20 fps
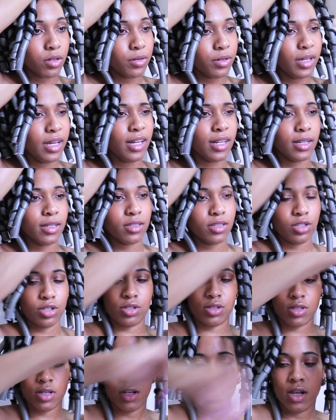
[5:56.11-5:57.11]
So yeah, let's
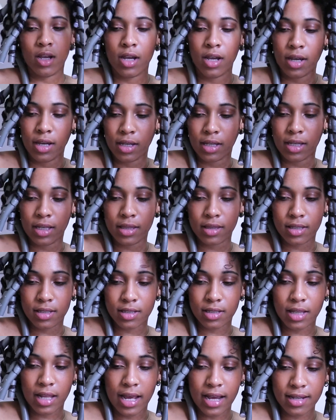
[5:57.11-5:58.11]
just get
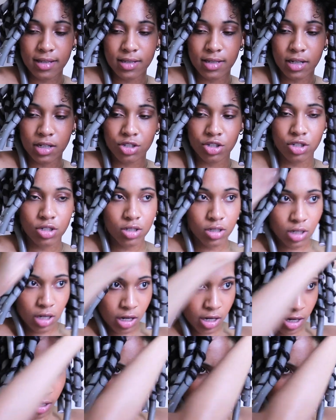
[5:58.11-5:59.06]
this last section done.